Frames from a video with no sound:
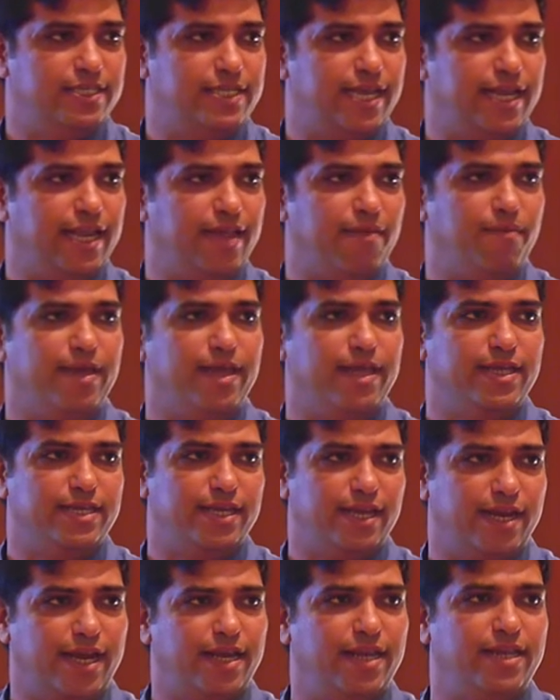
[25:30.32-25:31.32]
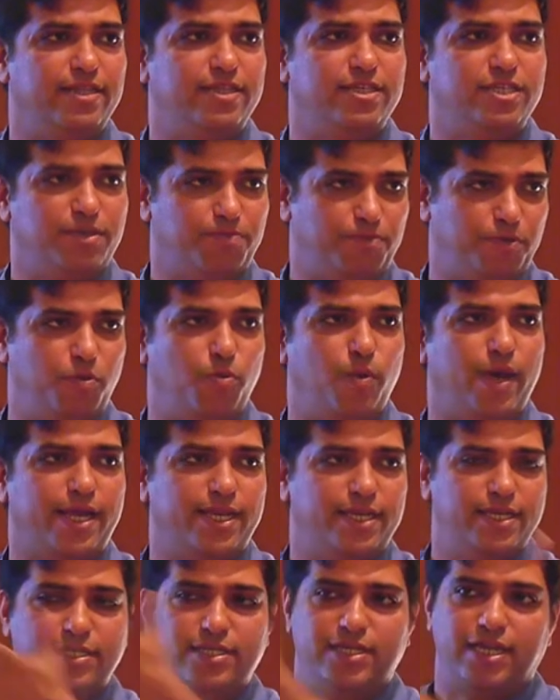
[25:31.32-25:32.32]
sending me directly the GPU
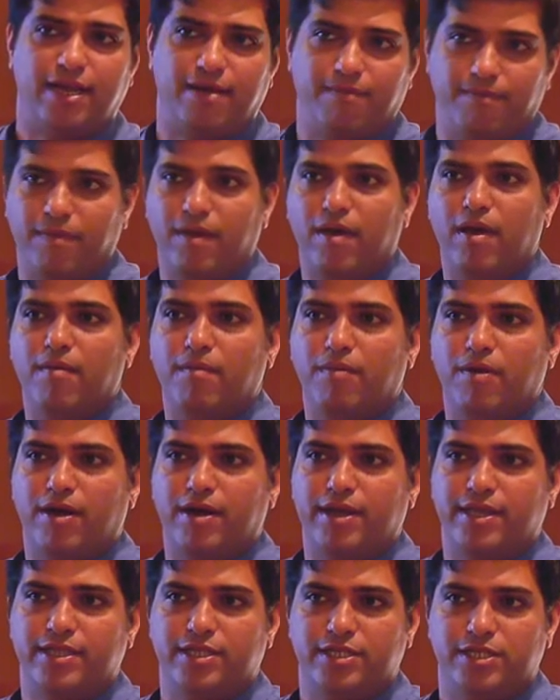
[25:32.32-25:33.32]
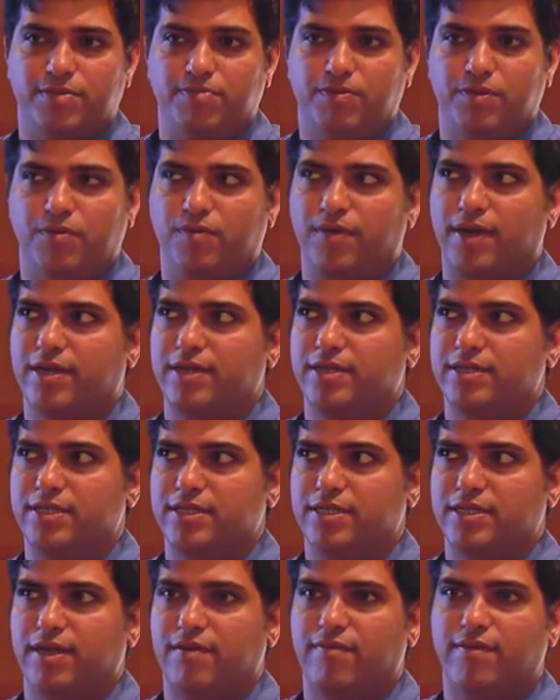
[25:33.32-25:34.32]
vectors, and I'm plotting the GPU vectors
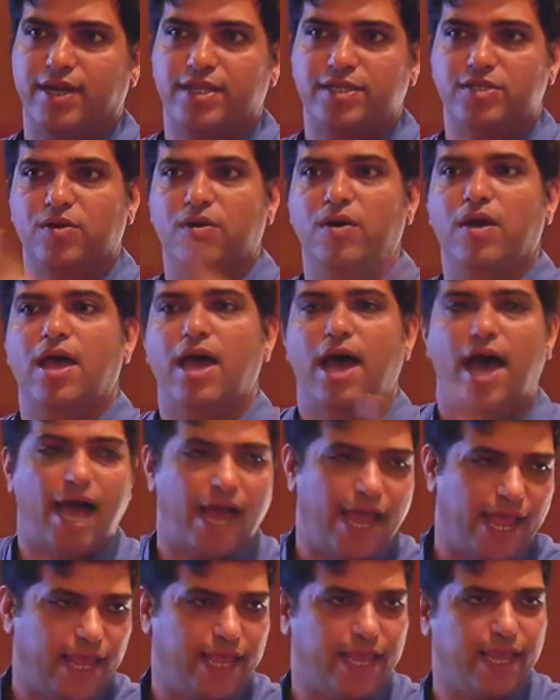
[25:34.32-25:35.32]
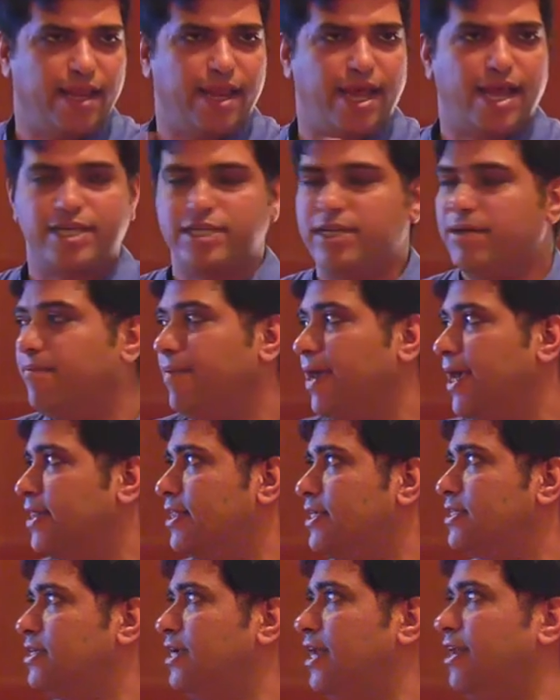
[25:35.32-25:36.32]
itself, right? So I can actually make
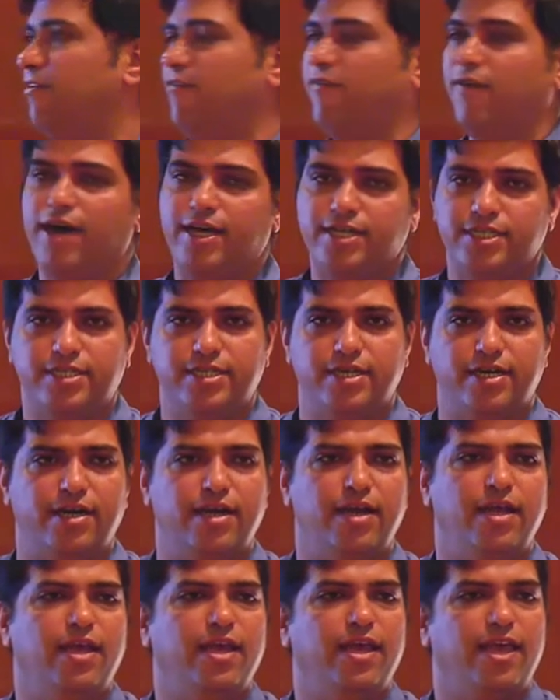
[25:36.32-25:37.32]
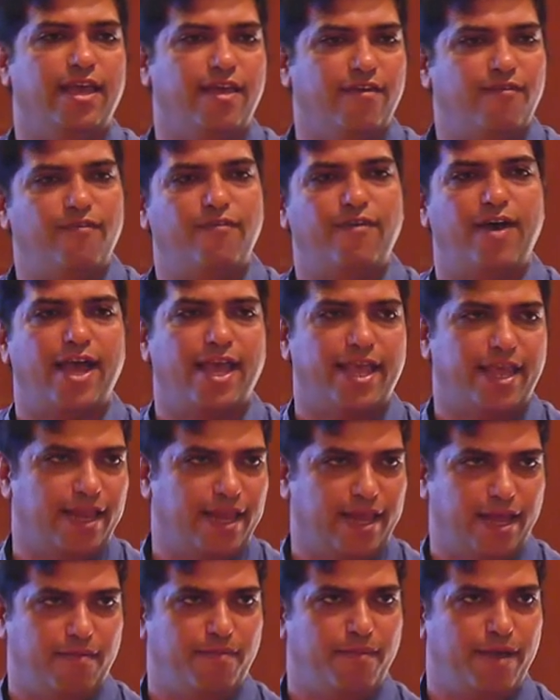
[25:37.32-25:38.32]
this really faster if I can
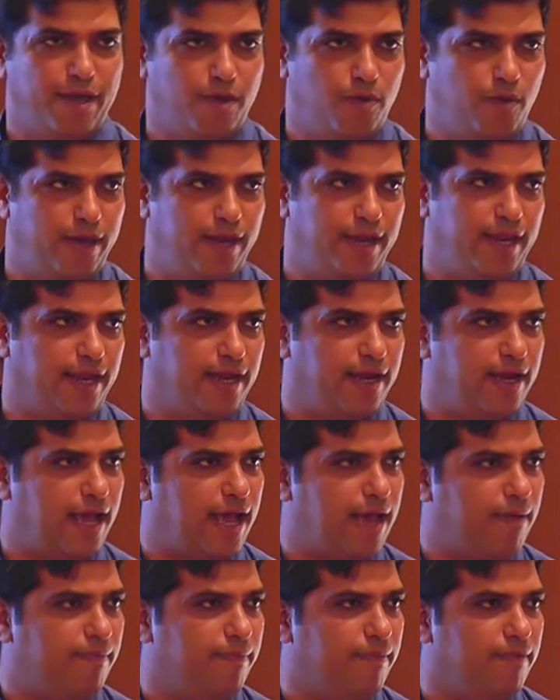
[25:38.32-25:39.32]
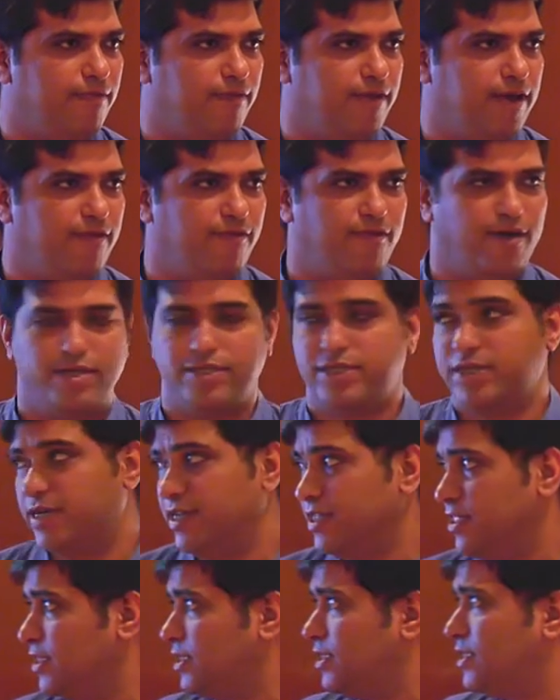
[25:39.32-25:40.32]
get my querying happen very faster.
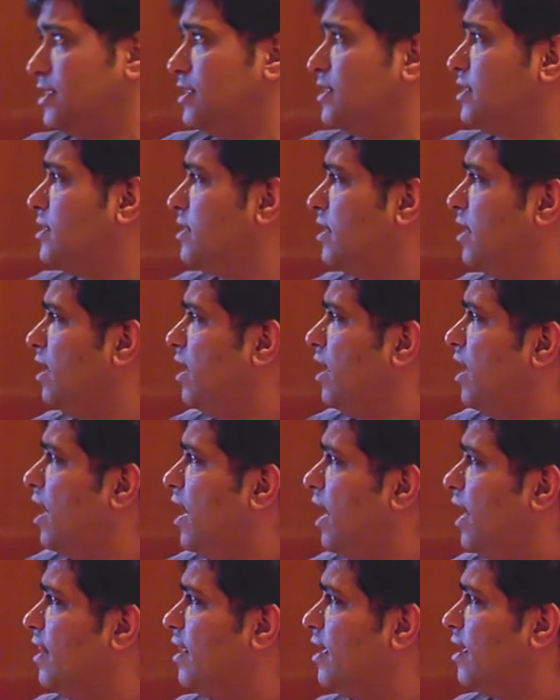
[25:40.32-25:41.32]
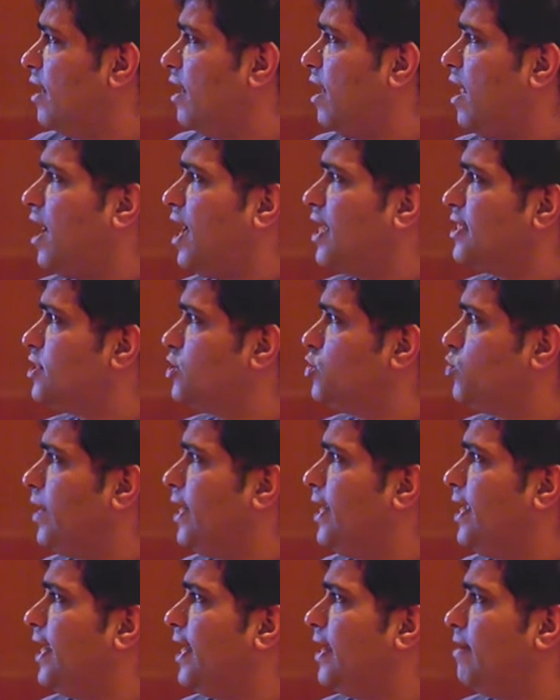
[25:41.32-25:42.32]
And this is, I think, a large
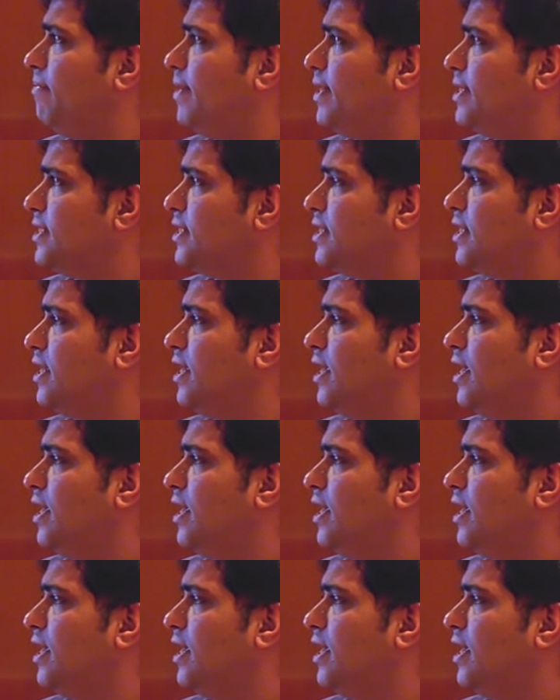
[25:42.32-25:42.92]
tweet database.